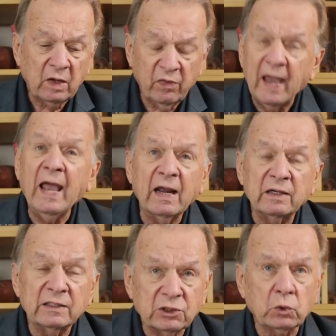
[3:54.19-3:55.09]
they had
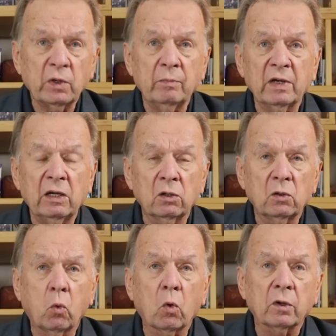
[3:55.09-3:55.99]
an extremely
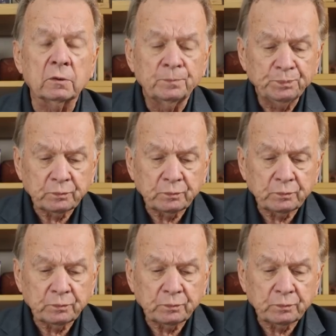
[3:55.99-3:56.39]
good quarter.